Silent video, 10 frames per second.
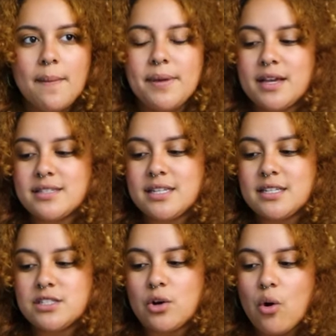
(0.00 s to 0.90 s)
because it
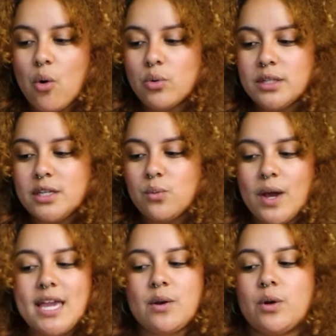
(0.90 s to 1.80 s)
is the only
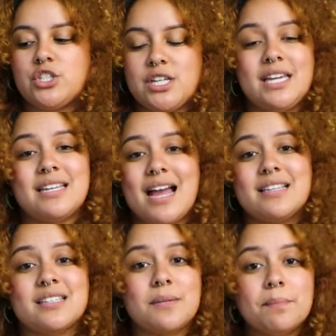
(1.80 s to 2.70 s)
way in which he and
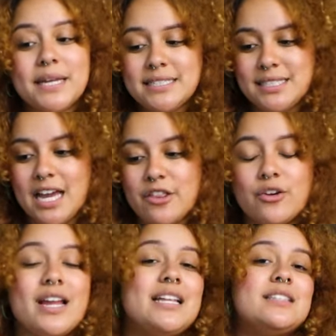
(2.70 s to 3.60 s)
S can be
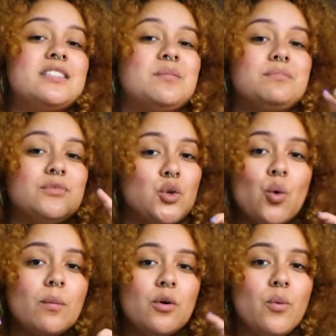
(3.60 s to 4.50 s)
together in some
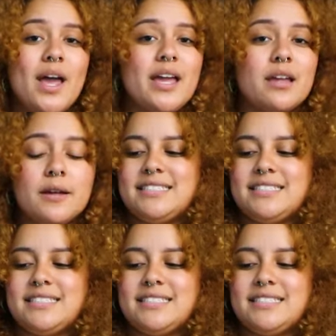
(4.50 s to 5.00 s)
normal way.